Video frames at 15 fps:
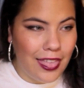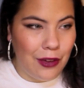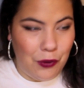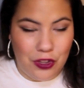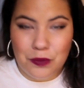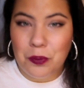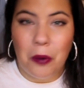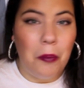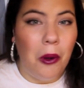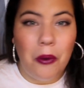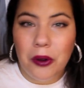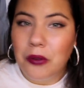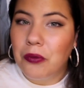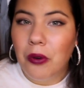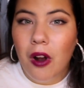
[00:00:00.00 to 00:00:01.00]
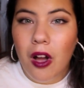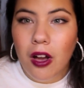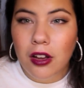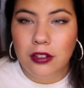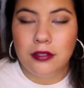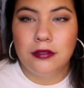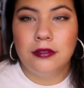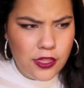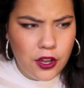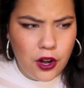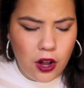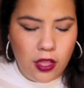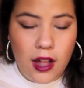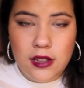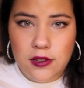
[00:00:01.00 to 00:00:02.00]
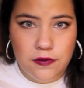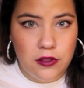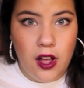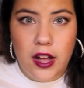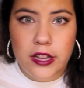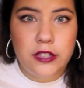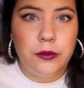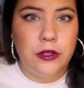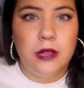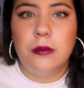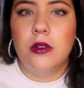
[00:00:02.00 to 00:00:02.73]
It was promoted wrong. There are lots of flaws with